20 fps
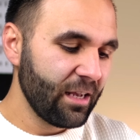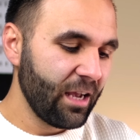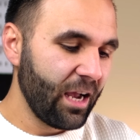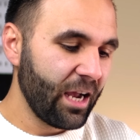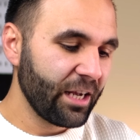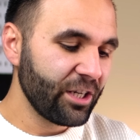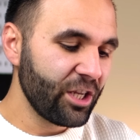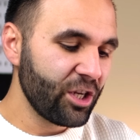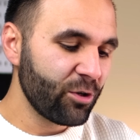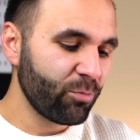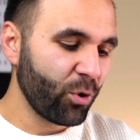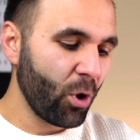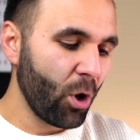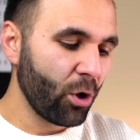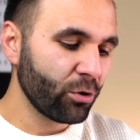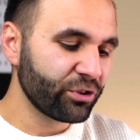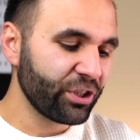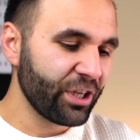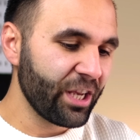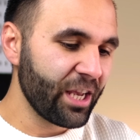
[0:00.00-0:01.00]
I need
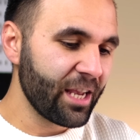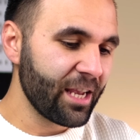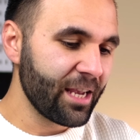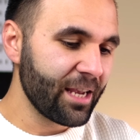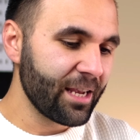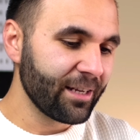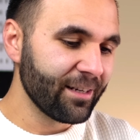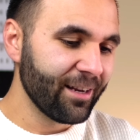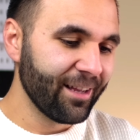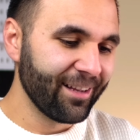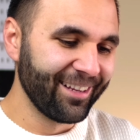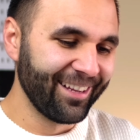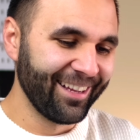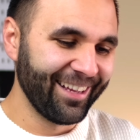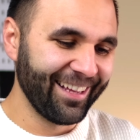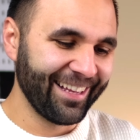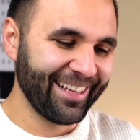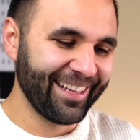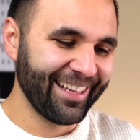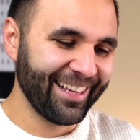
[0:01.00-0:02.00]
protein.
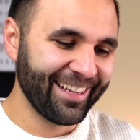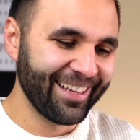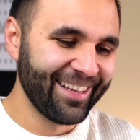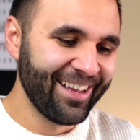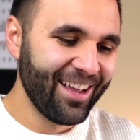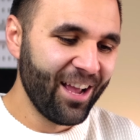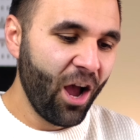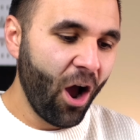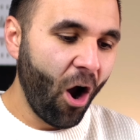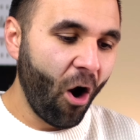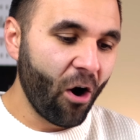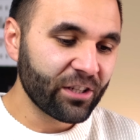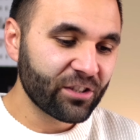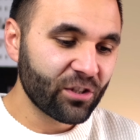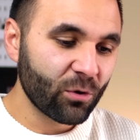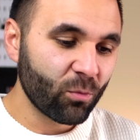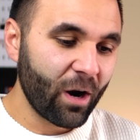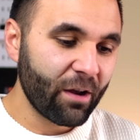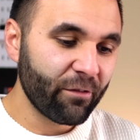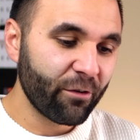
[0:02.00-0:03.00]
All right,
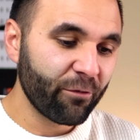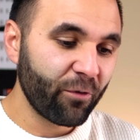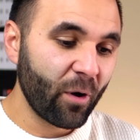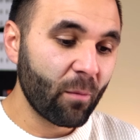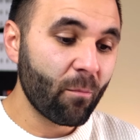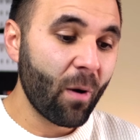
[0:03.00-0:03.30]
so we're having fun.